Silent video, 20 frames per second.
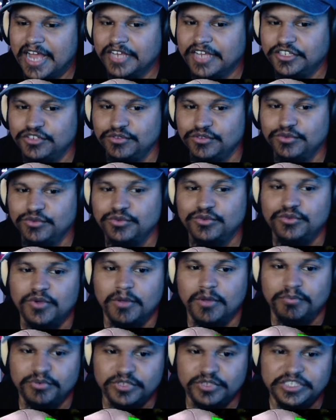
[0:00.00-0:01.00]
I do
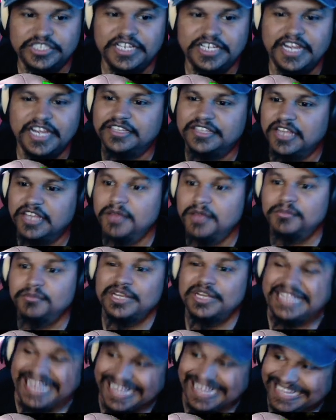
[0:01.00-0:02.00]
appreciate them
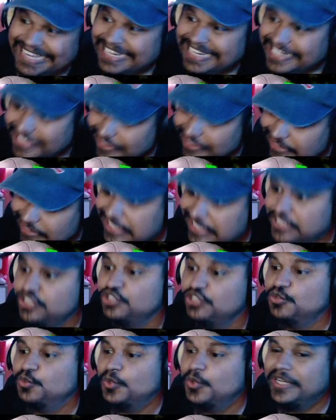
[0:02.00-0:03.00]
again
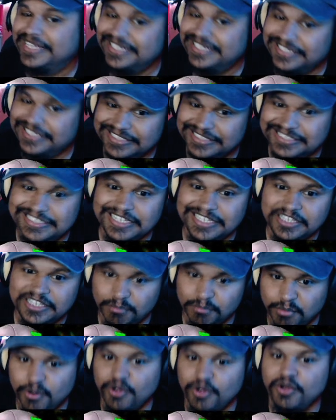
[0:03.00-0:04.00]
continuing to set
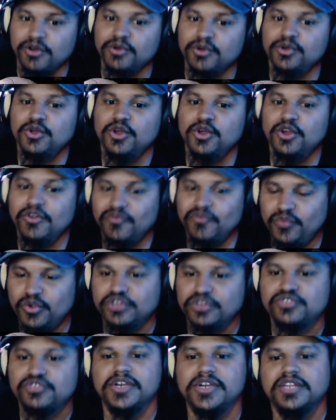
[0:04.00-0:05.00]
the bar
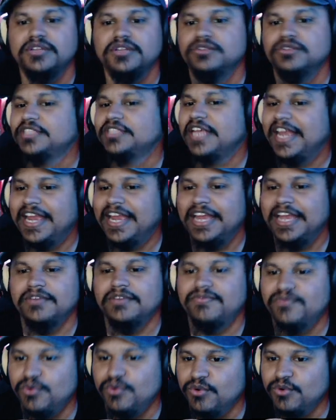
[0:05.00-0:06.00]
for trailers
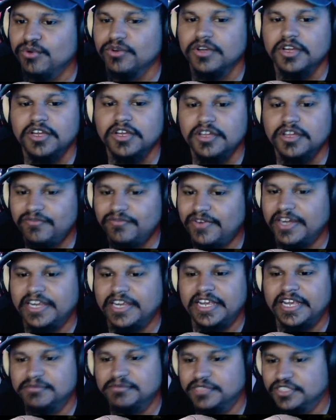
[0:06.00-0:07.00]
and for
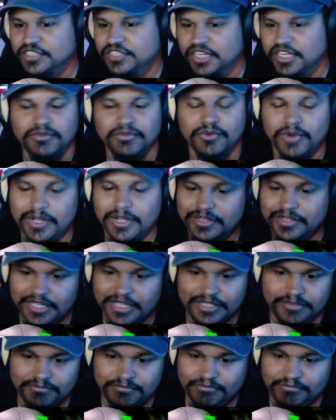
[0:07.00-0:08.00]
fighting games in general. I
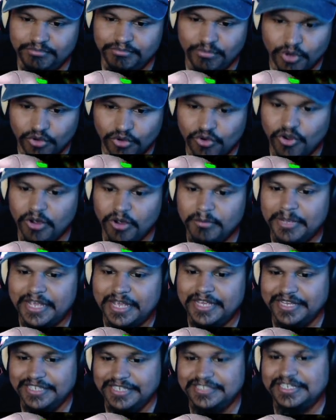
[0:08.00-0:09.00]
think Mortal
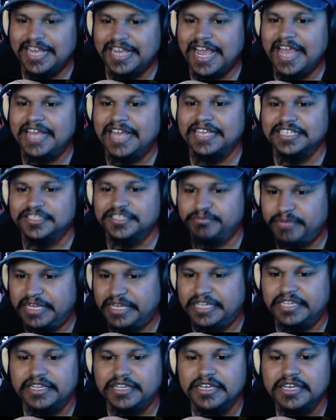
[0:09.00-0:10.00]
Kombat is at its
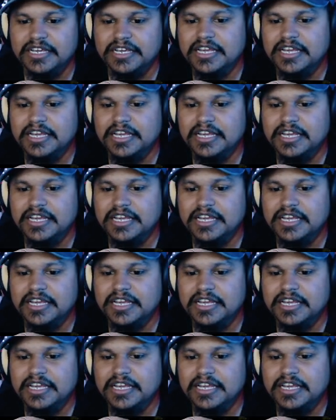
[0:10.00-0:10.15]
peak